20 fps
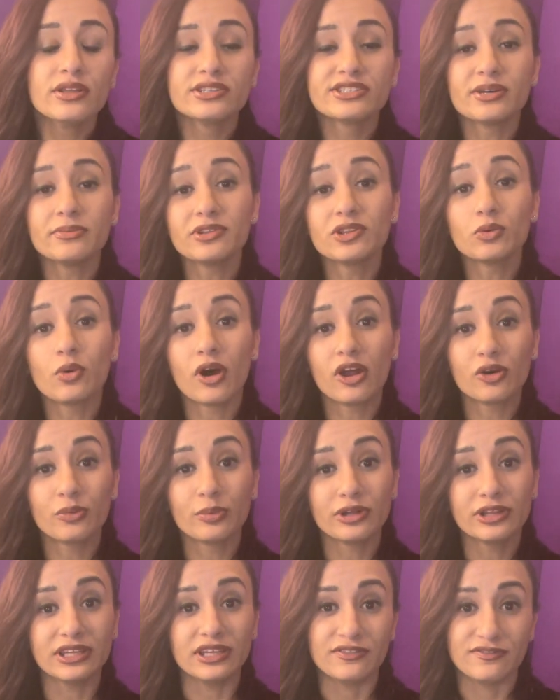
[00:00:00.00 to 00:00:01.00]
some of the water
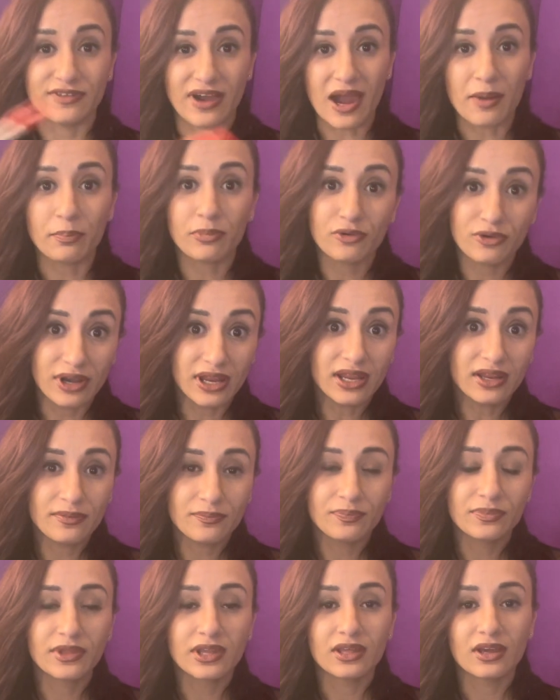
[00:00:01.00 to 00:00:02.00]
will evaporate
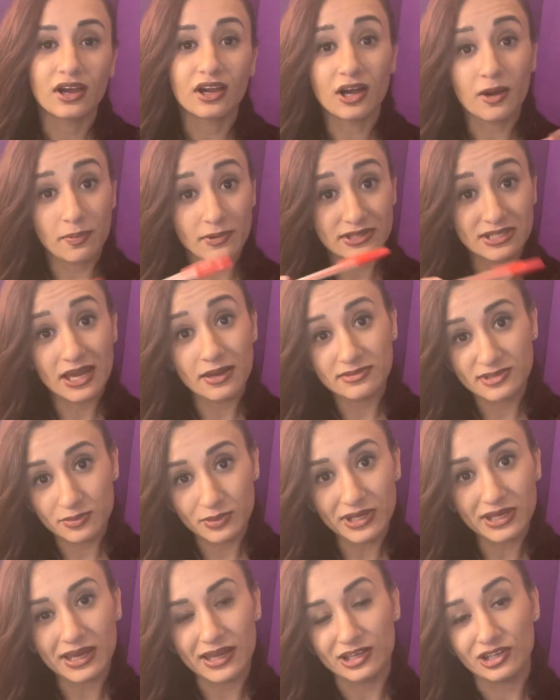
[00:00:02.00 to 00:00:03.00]
a couple times a
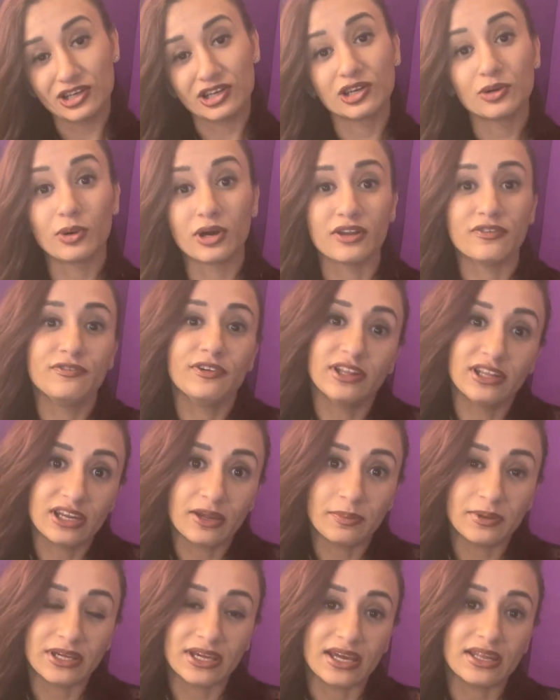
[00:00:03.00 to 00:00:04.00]
week and you're gonna wanna fill it
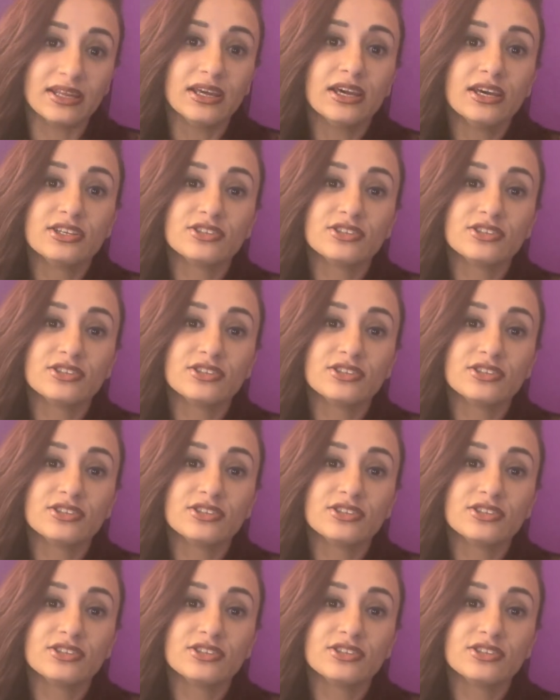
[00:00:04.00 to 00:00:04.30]
up again.